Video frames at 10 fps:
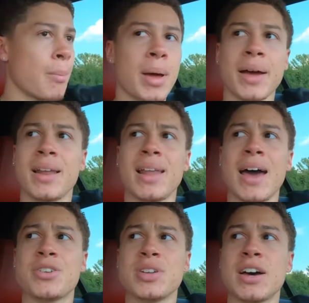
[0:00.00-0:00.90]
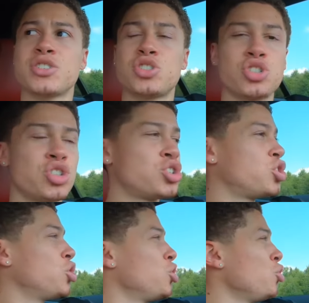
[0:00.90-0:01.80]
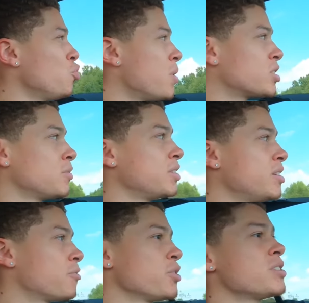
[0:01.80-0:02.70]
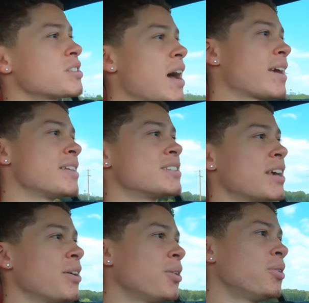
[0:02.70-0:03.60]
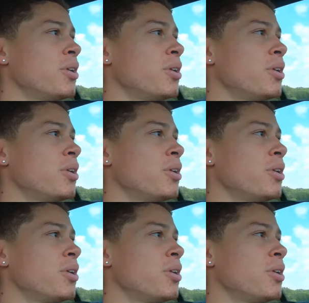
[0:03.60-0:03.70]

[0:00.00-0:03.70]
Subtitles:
not going to lie, there's not too much of a difference that I can tell